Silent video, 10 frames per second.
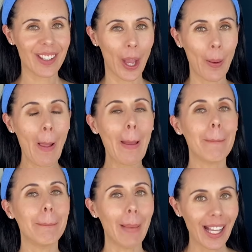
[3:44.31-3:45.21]
So
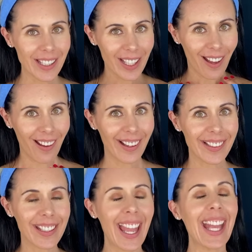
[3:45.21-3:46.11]

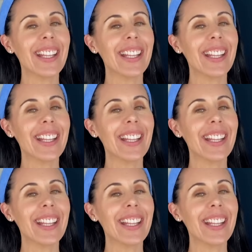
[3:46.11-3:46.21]
massage,